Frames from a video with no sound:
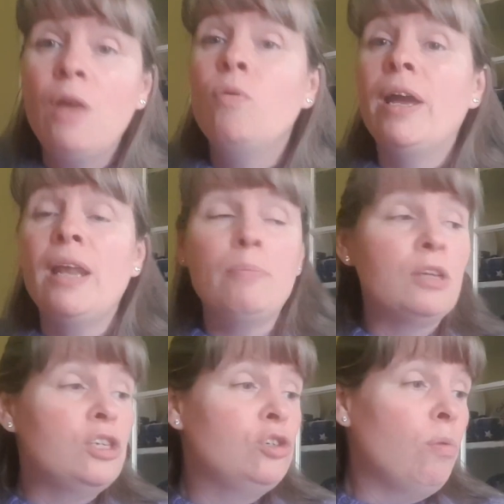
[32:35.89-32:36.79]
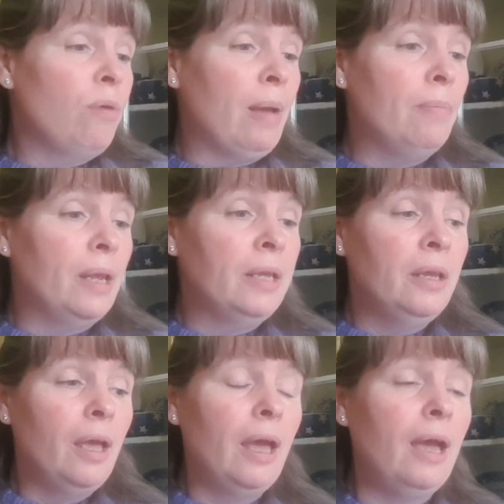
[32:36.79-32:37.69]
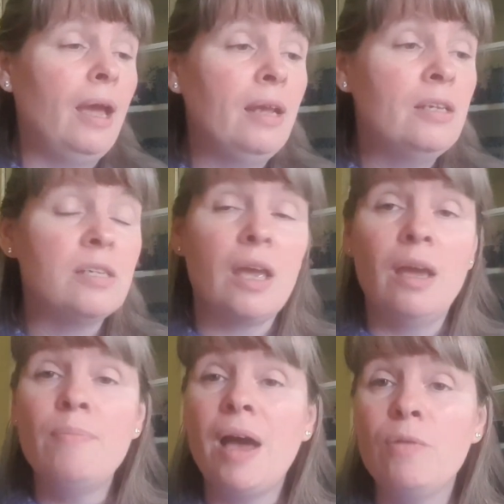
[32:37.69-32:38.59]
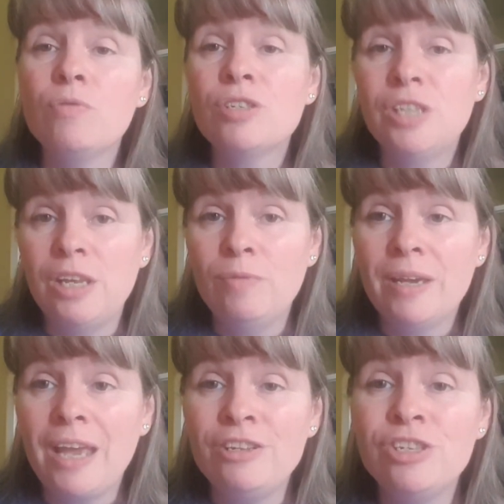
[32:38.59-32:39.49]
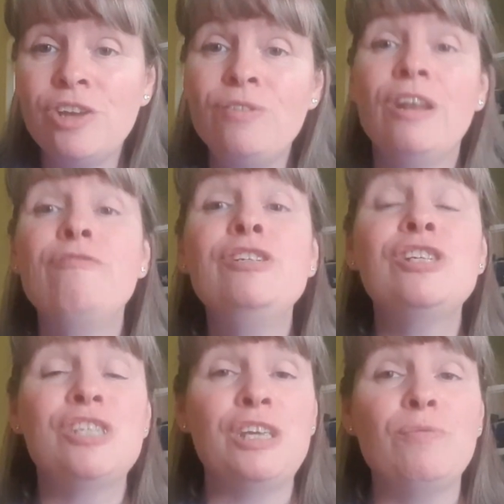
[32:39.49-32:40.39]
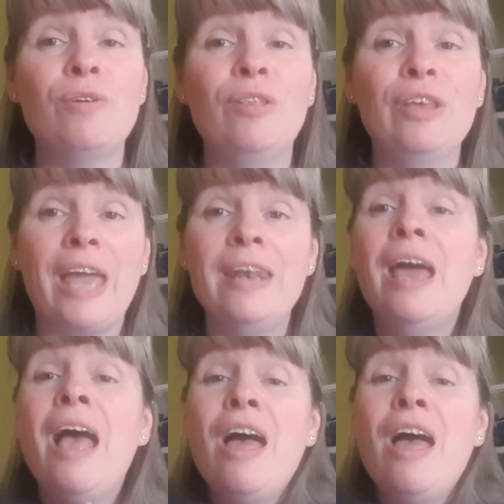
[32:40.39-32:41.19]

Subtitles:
Right, I'm going to stop rambling, and I will see you again soon. Lovely to see you all again.